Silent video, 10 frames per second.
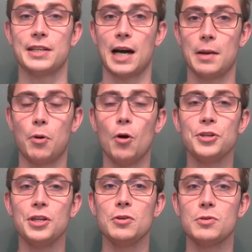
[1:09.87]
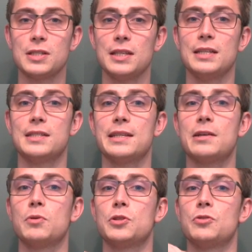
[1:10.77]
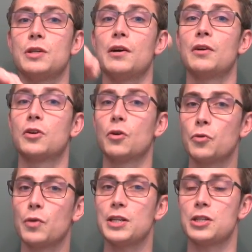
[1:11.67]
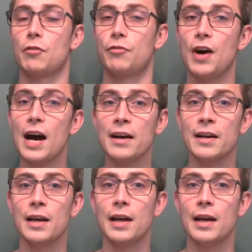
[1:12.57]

The hypotenuse is equal to the golden ratio phi,